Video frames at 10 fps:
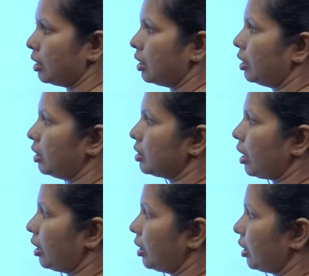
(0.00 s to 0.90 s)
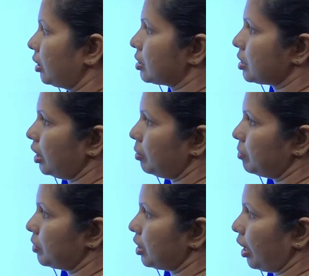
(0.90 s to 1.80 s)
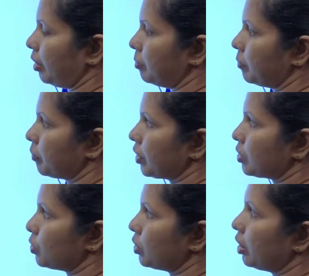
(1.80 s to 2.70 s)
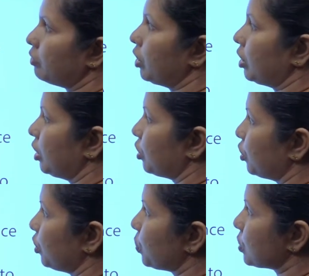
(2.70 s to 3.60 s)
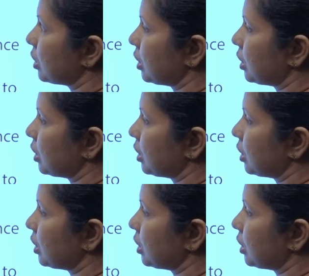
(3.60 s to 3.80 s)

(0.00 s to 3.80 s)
done at the same time. So then we need to use the